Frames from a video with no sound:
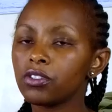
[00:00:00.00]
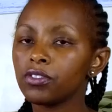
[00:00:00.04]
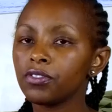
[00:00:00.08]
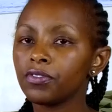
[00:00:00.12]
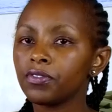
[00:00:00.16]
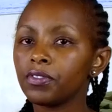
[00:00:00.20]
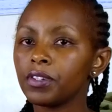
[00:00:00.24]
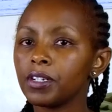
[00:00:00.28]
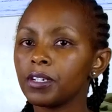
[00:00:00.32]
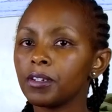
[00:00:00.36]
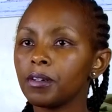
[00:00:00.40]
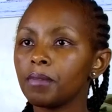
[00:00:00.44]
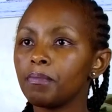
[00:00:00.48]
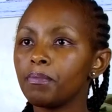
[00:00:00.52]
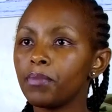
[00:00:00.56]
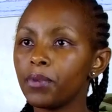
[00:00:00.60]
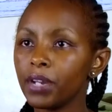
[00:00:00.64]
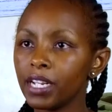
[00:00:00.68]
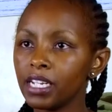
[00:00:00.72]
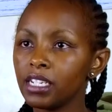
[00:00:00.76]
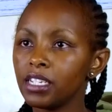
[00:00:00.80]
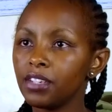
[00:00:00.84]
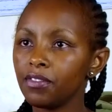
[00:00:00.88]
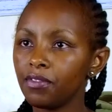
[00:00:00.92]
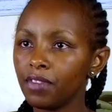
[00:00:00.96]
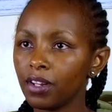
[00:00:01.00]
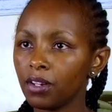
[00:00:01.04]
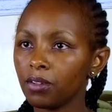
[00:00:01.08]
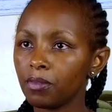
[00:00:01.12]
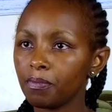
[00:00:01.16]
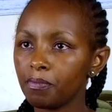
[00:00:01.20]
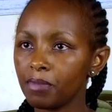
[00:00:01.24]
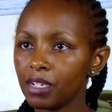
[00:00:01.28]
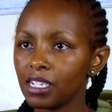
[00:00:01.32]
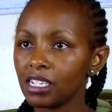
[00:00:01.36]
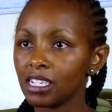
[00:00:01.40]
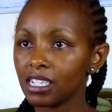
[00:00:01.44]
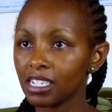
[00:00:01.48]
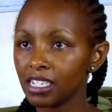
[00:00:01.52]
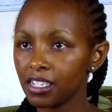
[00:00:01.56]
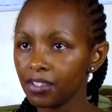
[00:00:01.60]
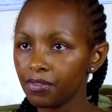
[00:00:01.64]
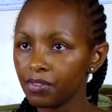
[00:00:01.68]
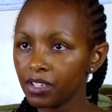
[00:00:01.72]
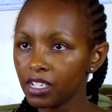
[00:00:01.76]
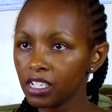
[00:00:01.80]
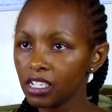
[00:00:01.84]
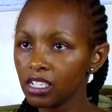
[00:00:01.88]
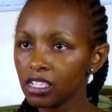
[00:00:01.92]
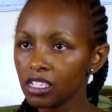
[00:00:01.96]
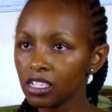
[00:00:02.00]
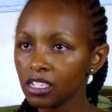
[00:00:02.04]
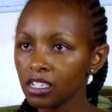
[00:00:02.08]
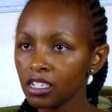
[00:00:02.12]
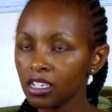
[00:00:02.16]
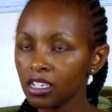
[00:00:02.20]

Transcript: of brain development activities,